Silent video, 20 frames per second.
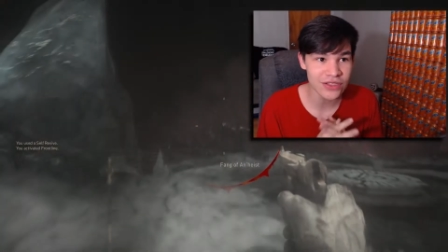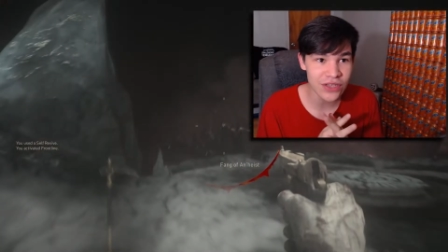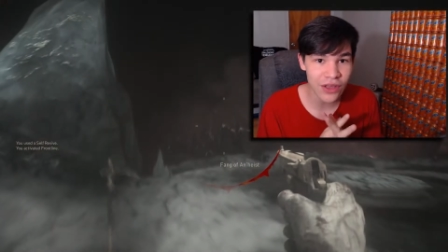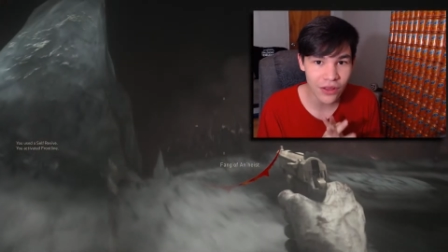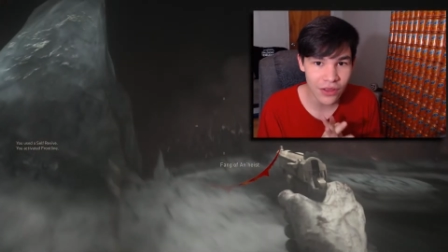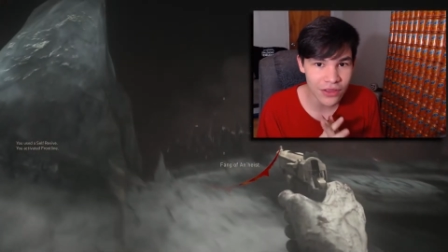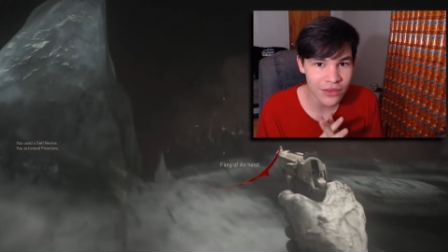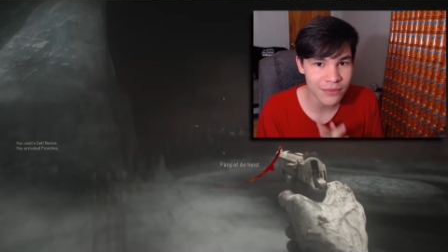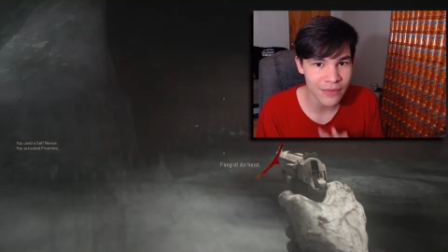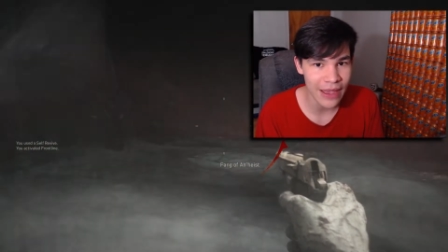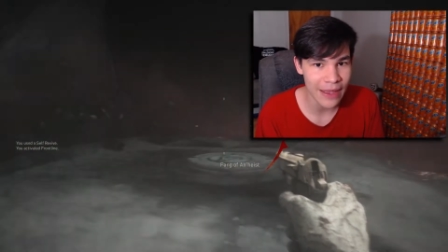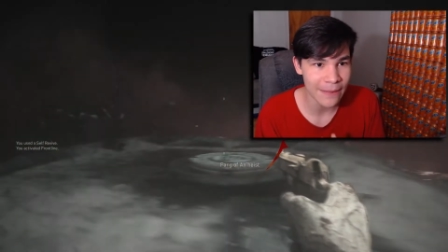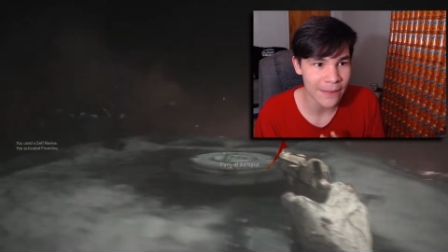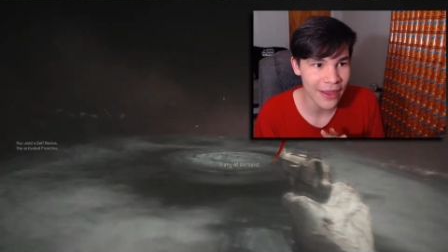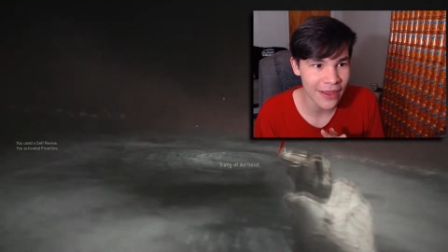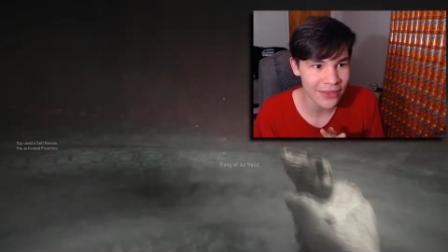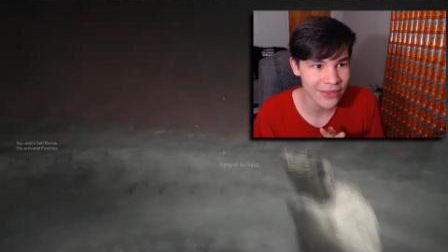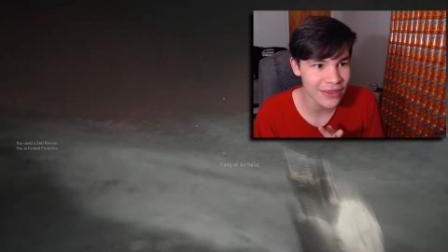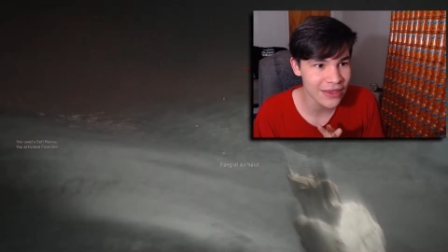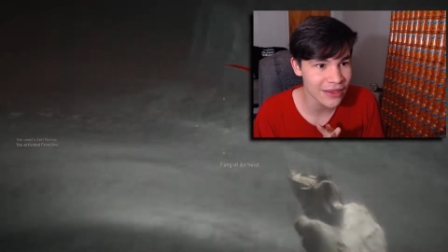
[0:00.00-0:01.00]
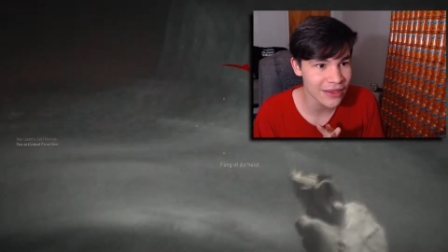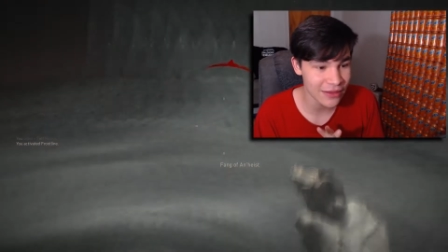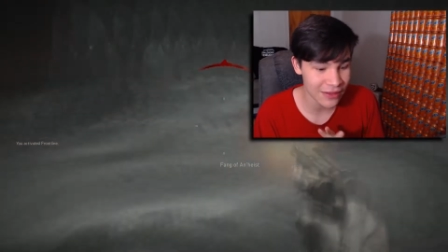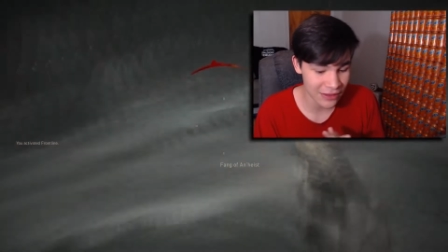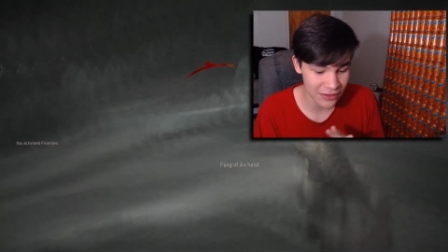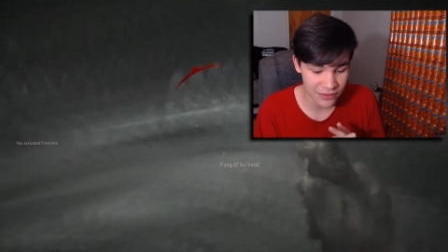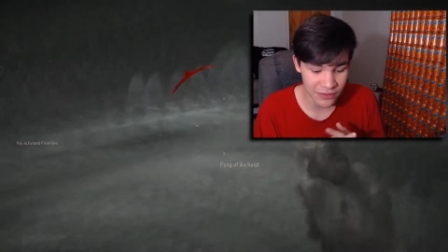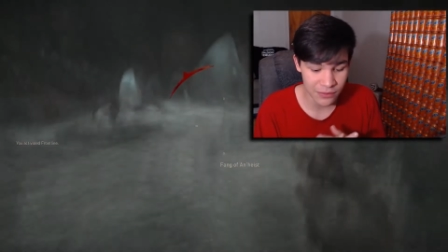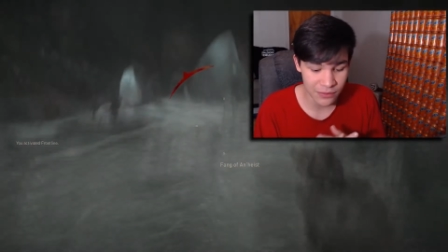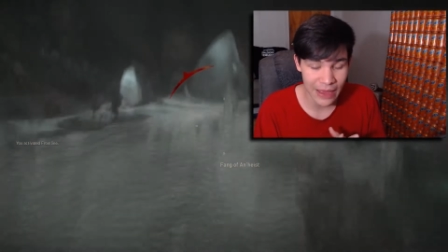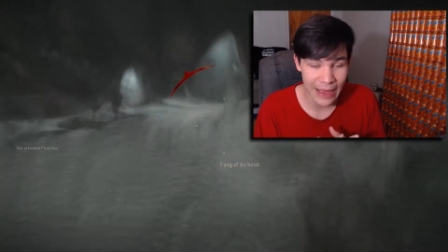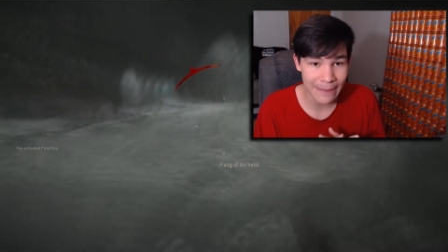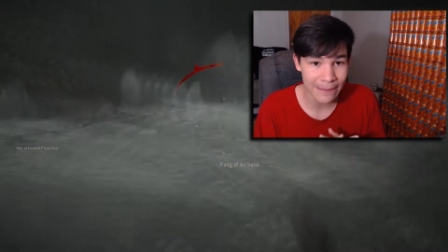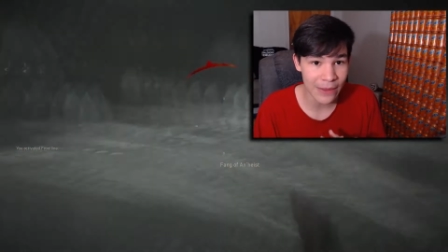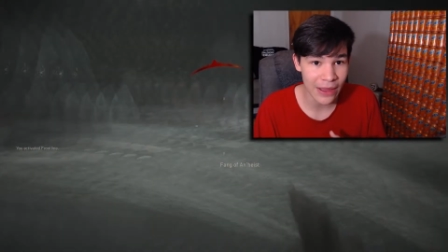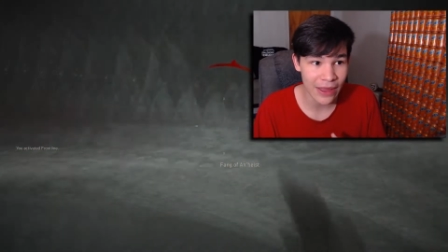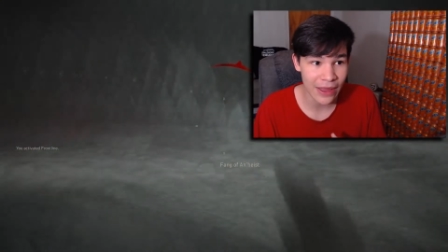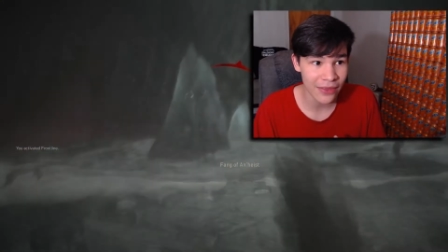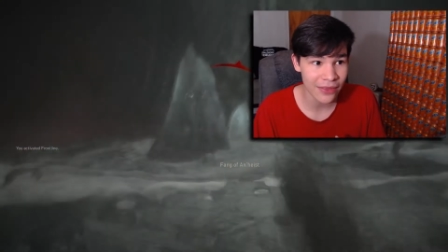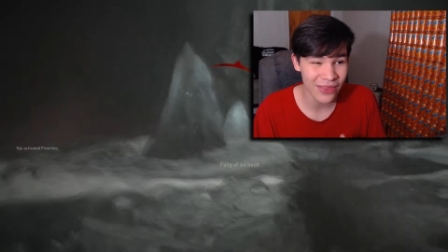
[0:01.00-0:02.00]
solid map. I think it's the
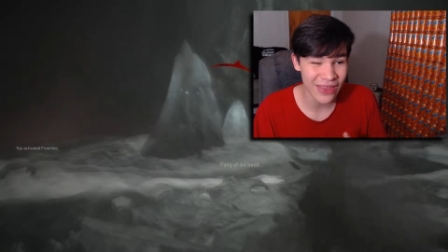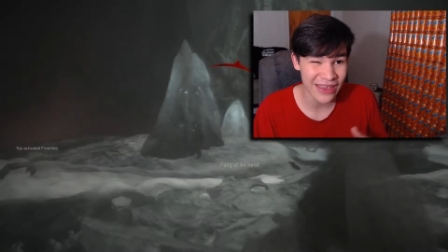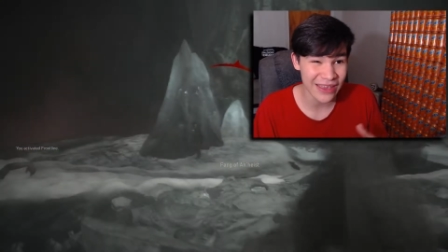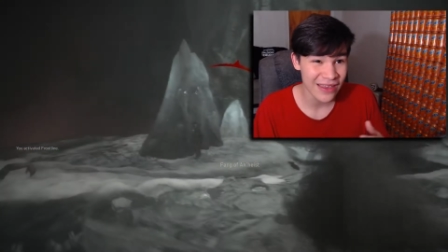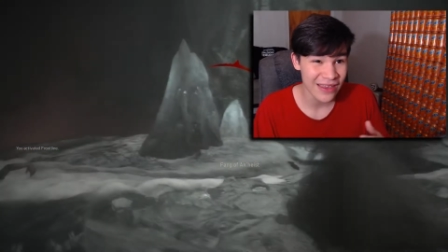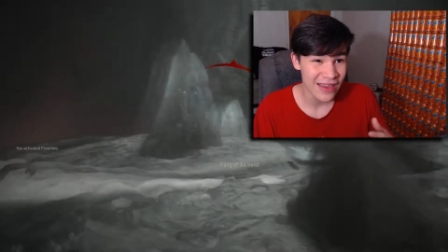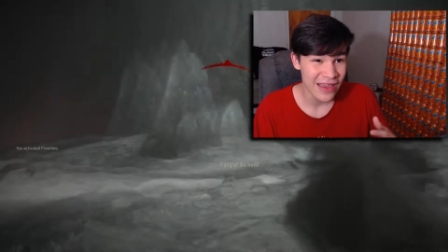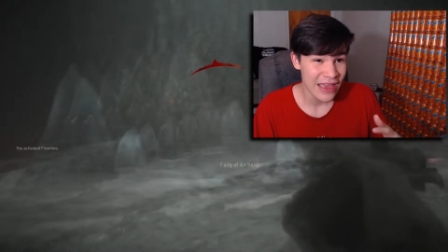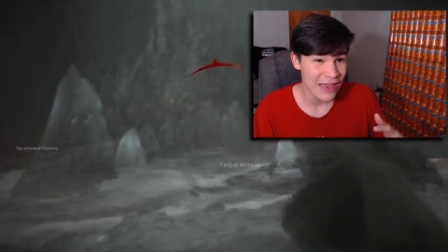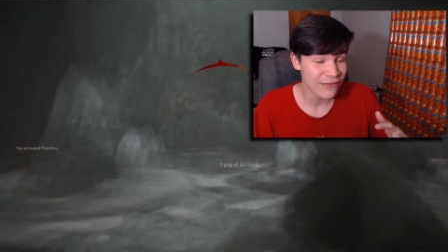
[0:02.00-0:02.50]
map like.